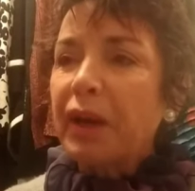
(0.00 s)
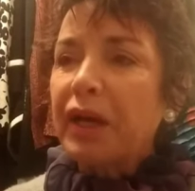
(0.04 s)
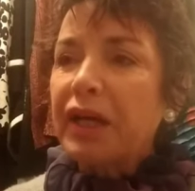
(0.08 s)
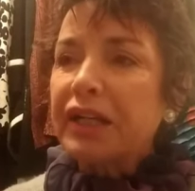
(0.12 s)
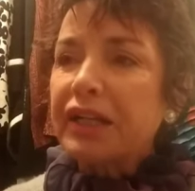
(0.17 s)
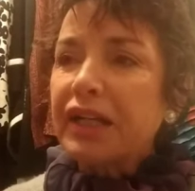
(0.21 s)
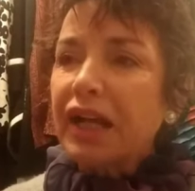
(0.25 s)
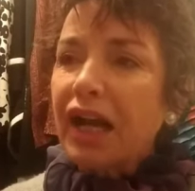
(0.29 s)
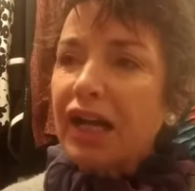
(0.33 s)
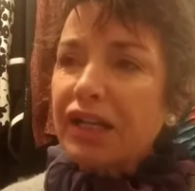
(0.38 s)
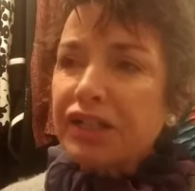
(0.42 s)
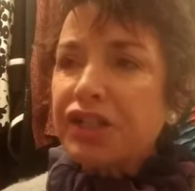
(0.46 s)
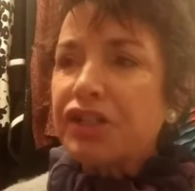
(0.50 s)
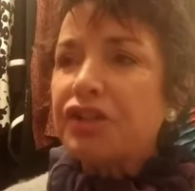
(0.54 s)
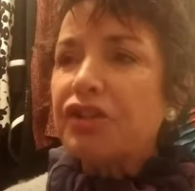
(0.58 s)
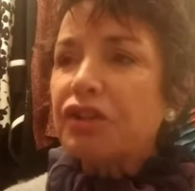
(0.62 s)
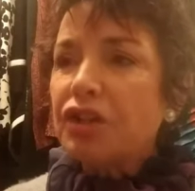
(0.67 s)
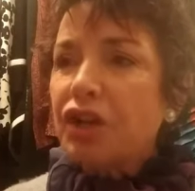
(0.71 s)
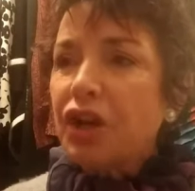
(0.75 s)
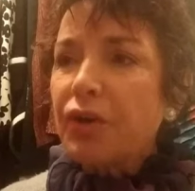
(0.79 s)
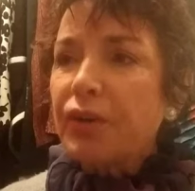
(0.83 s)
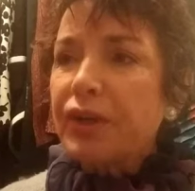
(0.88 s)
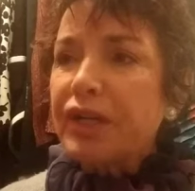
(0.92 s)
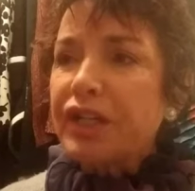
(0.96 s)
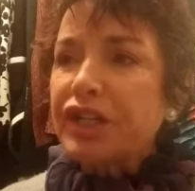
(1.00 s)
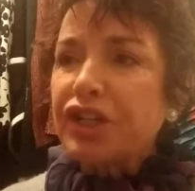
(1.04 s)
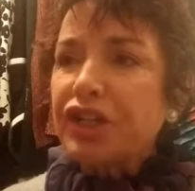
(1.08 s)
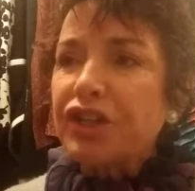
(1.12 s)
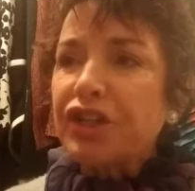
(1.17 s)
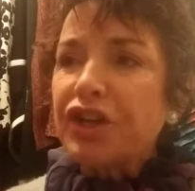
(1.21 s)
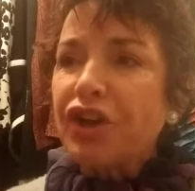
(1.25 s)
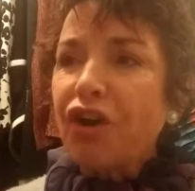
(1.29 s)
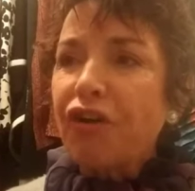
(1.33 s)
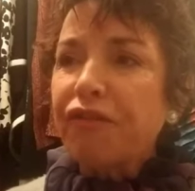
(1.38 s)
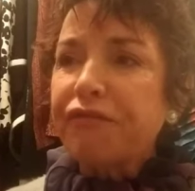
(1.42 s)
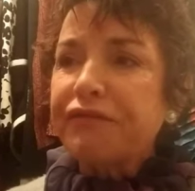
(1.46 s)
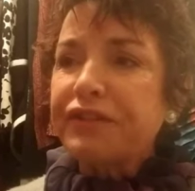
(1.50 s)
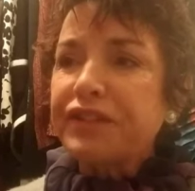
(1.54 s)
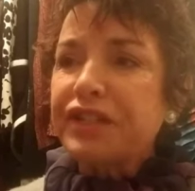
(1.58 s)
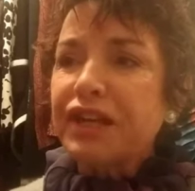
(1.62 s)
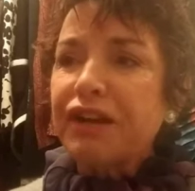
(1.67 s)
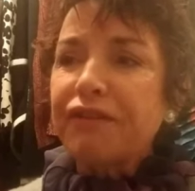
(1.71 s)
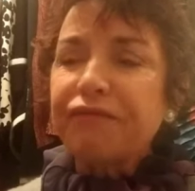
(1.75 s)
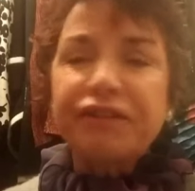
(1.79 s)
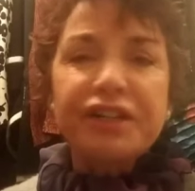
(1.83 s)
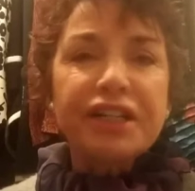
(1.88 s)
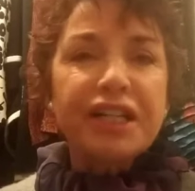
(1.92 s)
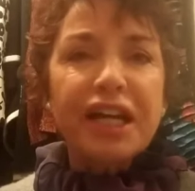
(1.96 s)
but I still go into the
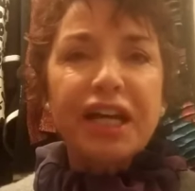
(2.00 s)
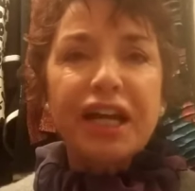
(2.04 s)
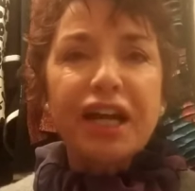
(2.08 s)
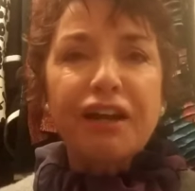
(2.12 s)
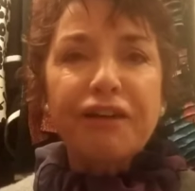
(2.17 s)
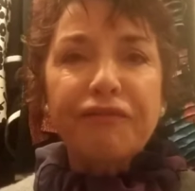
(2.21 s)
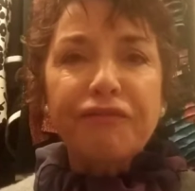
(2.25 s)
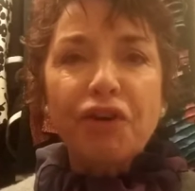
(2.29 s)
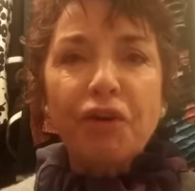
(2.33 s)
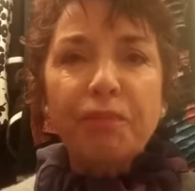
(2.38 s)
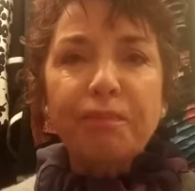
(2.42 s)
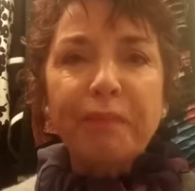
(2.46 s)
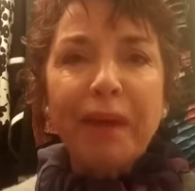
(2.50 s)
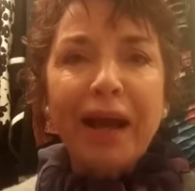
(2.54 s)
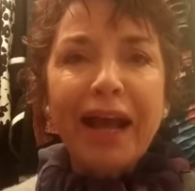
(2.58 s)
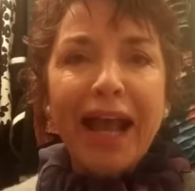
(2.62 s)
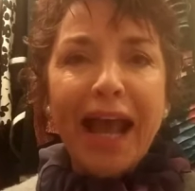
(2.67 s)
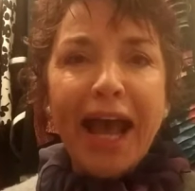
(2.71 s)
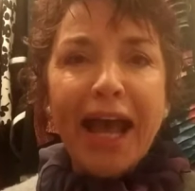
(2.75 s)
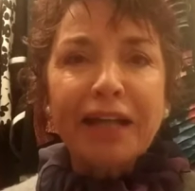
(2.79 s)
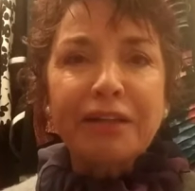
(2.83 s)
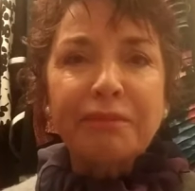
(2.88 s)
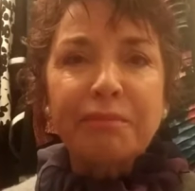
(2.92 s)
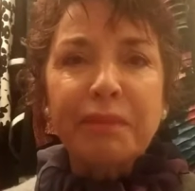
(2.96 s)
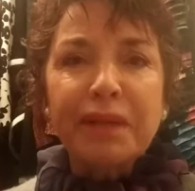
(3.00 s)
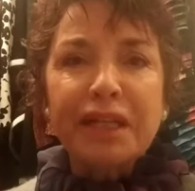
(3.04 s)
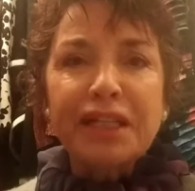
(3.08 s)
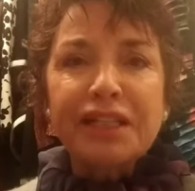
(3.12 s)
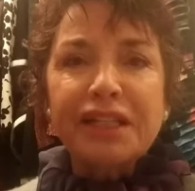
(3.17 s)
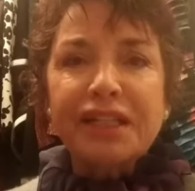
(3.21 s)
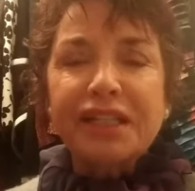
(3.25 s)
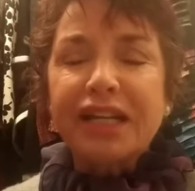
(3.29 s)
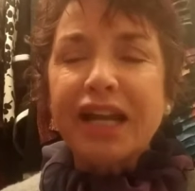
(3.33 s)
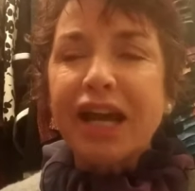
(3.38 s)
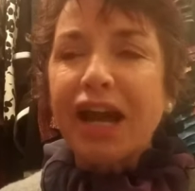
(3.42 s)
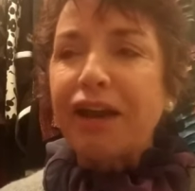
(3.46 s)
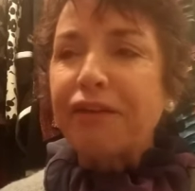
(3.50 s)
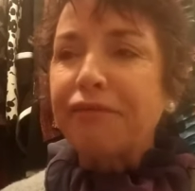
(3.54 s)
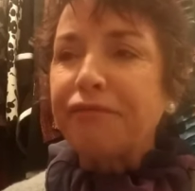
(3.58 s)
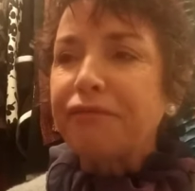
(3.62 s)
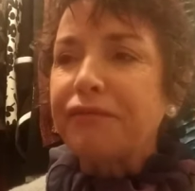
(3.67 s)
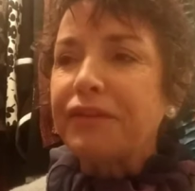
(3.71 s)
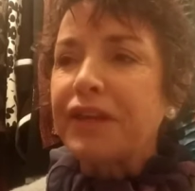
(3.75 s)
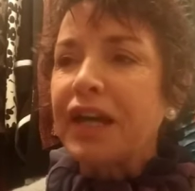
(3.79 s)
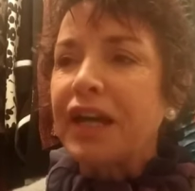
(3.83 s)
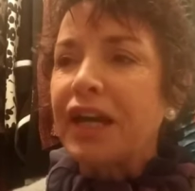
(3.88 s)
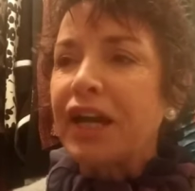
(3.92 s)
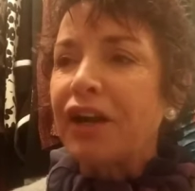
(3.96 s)
office every day and I've got my admin
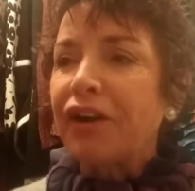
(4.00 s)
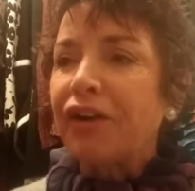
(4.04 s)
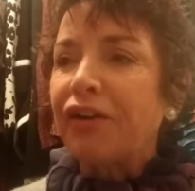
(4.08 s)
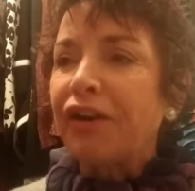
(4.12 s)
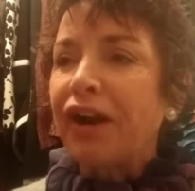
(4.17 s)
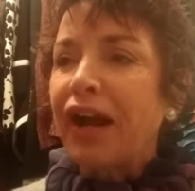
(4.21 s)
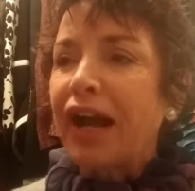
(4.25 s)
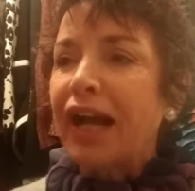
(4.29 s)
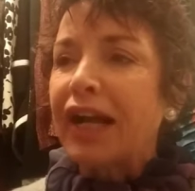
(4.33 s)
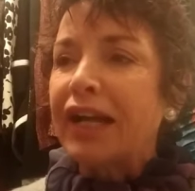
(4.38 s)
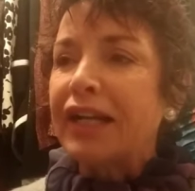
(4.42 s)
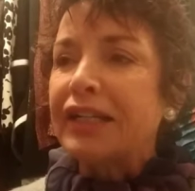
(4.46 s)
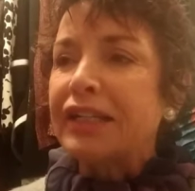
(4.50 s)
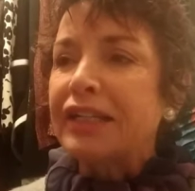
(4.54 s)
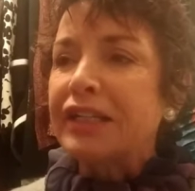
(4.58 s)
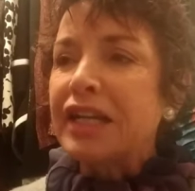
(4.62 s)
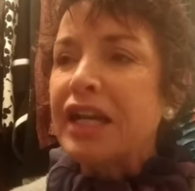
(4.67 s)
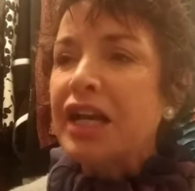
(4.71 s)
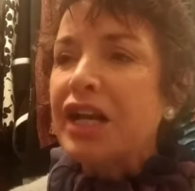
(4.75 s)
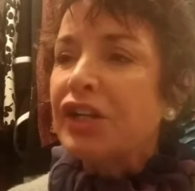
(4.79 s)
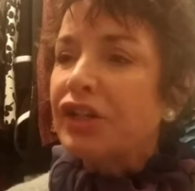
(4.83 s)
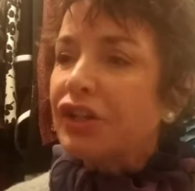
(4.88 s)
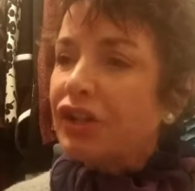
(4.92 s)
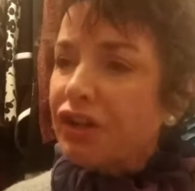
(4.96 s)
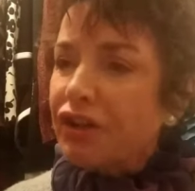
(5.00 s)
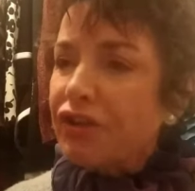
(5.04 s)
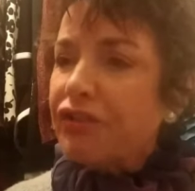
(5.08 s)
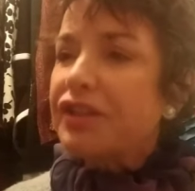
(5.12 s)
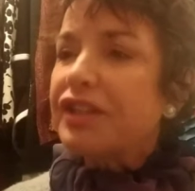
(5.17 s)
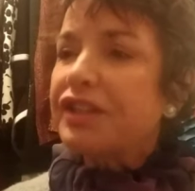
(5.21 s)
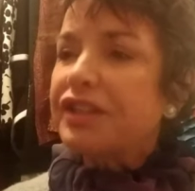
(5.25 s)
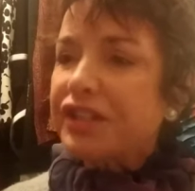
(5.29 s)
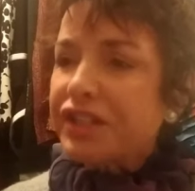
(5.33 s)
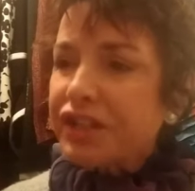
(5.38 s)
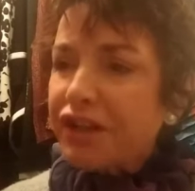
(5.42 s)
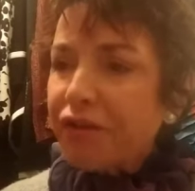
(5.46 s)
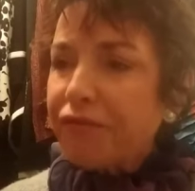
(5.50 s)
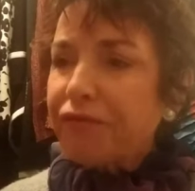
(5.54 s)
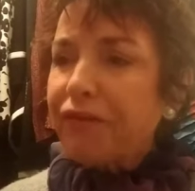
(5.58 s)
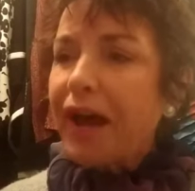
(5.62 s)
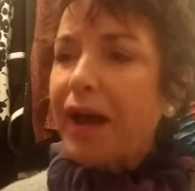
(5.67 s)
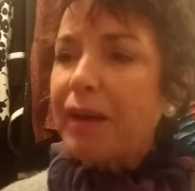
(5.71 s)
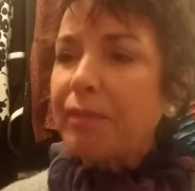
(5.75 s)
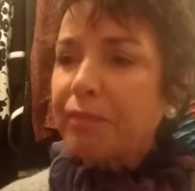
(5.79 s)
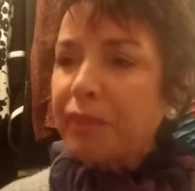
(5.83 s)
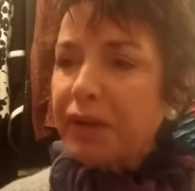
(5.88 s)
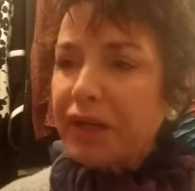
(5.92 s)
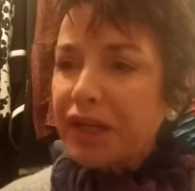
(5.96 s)
staff there and you know there's stuff
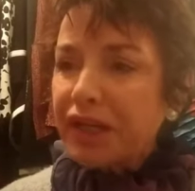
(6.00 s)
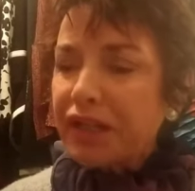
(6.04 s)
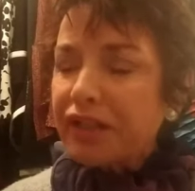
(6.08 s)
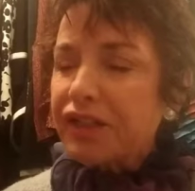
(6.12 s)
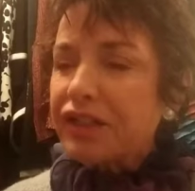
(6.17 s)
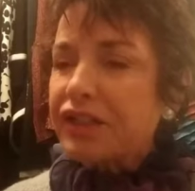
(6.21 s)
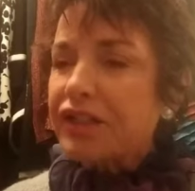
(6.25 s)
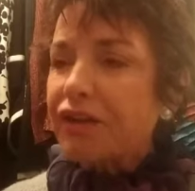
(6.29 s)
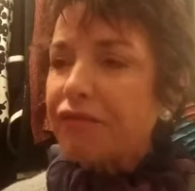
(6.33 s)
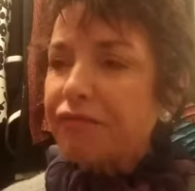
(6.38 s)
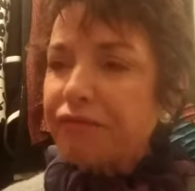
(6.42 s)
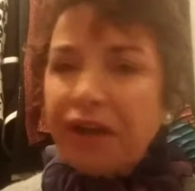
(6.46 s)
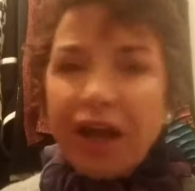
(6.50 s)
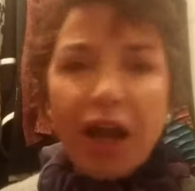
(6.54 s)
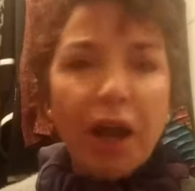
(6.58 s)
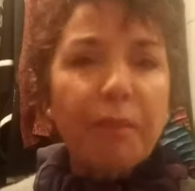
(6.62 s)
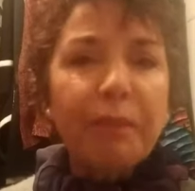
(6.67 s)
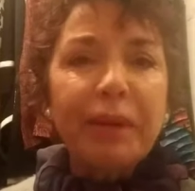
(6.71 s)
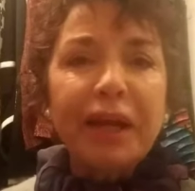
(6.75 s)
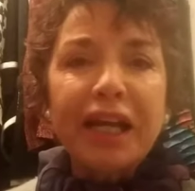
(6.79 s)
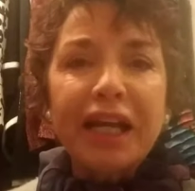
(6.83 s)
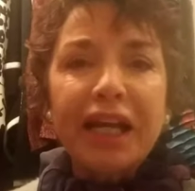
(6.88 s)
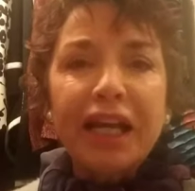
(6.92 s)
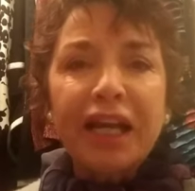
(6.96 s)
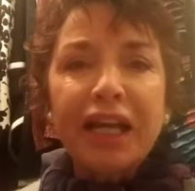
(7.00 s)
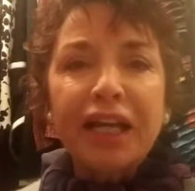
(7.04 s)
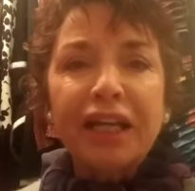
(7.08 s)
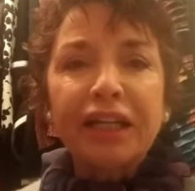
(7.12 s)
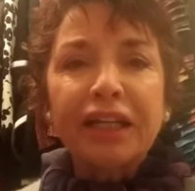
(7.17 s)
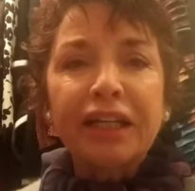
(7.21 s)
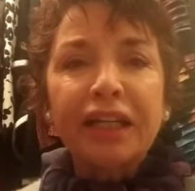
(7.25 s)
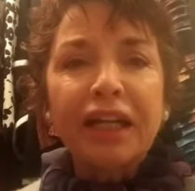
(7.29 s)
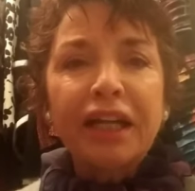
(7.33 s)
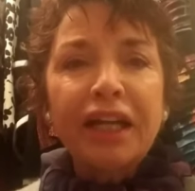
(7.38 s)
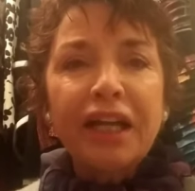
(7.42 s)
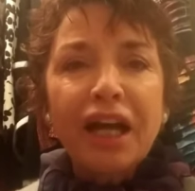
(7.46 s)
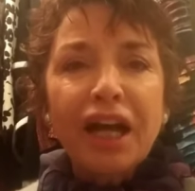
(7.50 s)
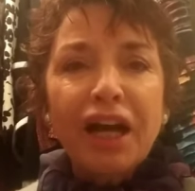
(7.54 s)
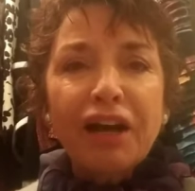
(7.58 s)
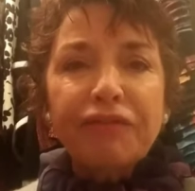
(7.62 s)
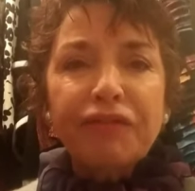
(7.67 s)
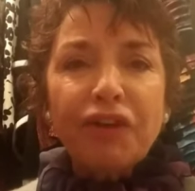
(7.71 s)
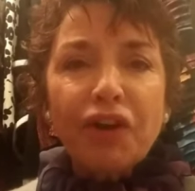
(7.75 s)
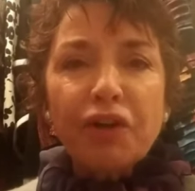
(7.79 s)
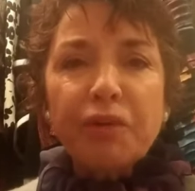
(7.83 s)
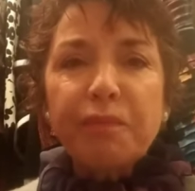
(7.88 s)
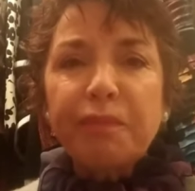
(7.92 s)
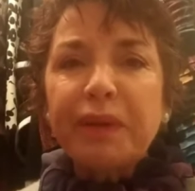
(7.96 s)
happening stuff coming in
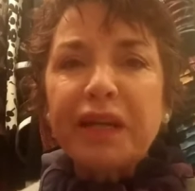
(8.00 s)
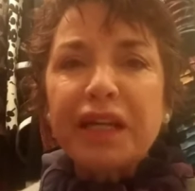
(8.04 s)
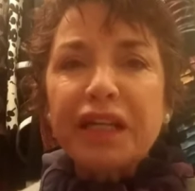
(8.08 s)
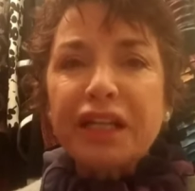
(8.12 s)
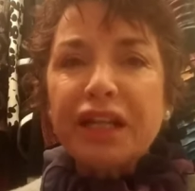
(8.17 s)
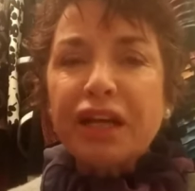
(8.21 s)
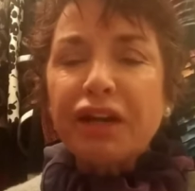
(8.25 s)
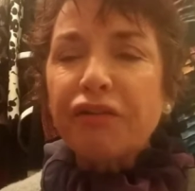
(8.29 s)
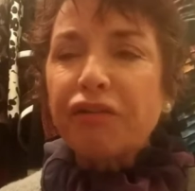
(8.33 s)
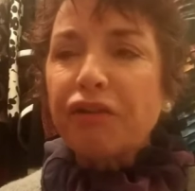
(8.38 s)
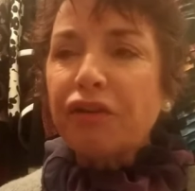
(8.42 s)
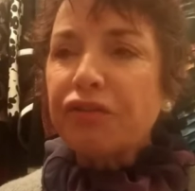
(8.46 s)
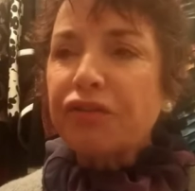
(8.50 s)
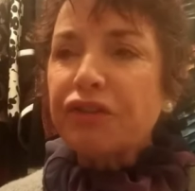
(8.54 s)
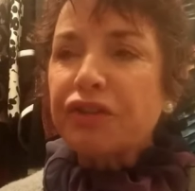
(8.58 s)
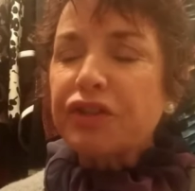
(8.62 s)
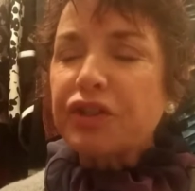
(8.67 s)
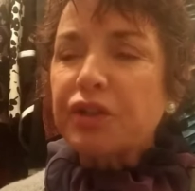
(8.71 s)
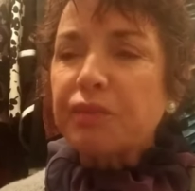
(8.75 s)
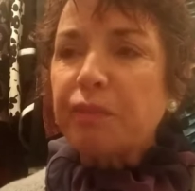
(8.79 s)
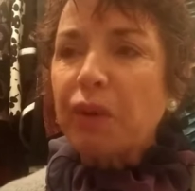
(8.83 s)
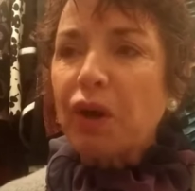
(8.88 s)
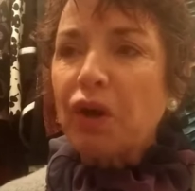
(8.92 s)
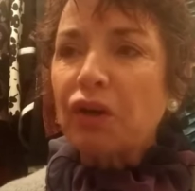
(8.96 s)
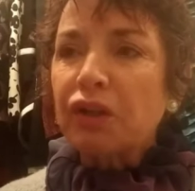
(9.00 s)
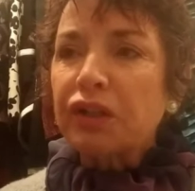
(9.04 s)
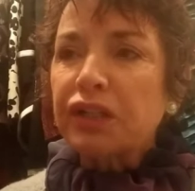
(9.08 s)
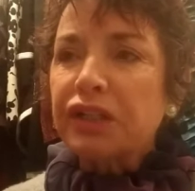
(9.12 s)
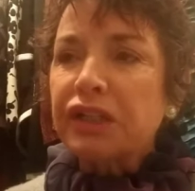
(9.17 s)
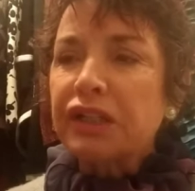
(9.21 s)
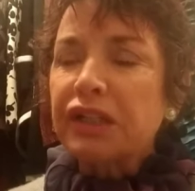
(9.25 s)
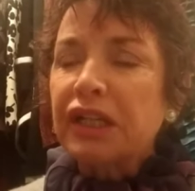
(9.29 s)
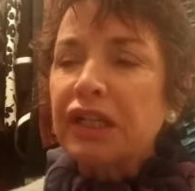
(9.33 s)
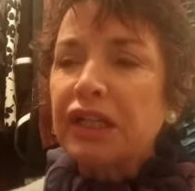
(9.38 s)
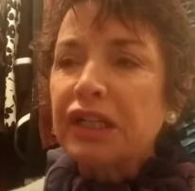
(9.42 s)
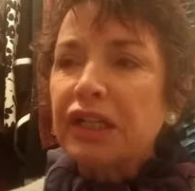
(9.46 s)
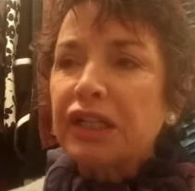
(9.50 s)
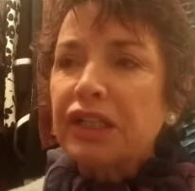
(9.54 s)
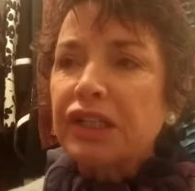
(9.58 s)
I've got to be there on the spot